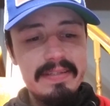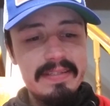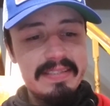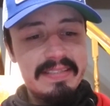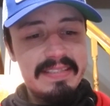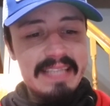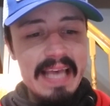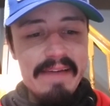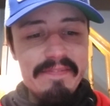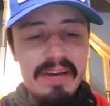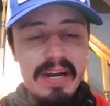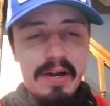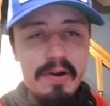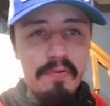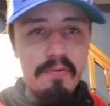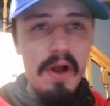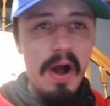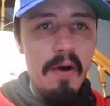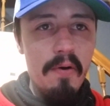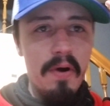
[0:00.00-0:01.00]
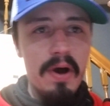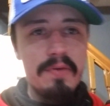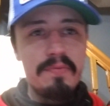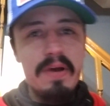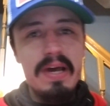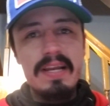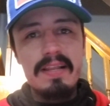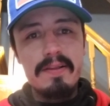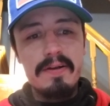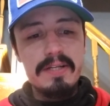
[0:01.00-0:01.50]
7 in a row on
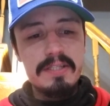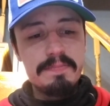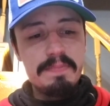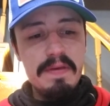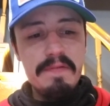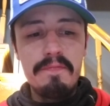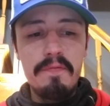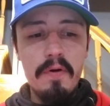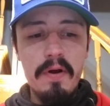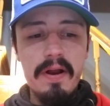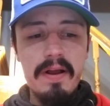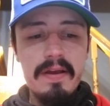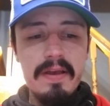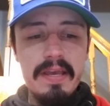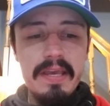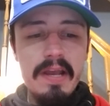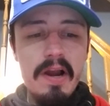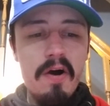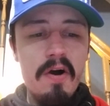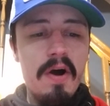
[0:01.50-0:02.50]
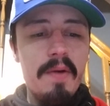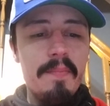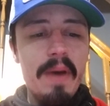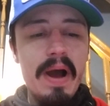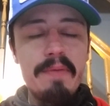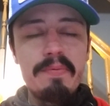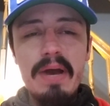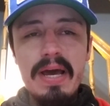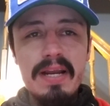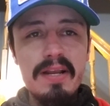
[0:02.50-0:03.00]
Red Alerts before. You know,
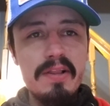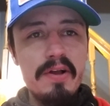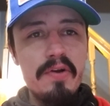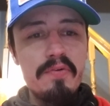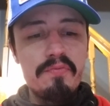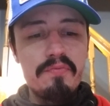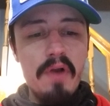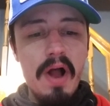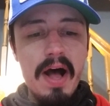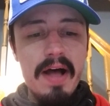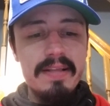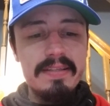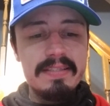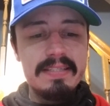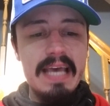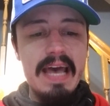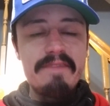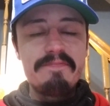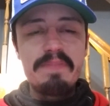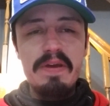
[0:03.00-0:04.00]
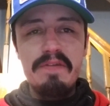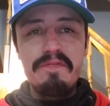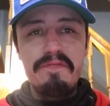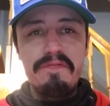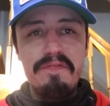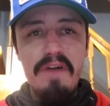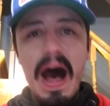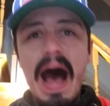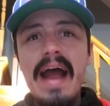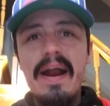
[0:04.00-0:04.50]
my Red Alert runs have been
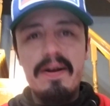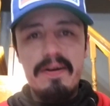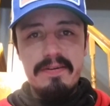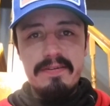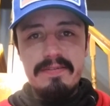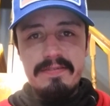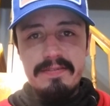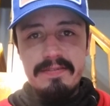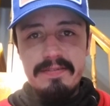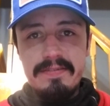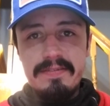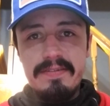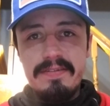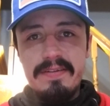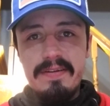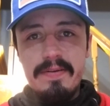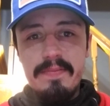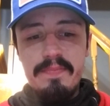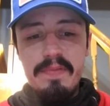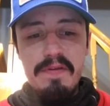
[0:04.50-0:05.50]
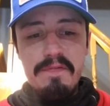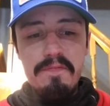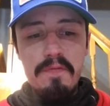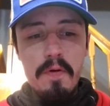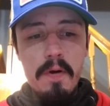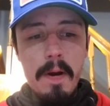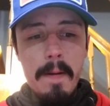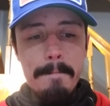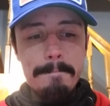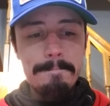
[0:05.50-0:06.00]
fire
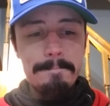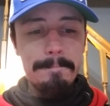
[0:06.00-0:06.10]
before.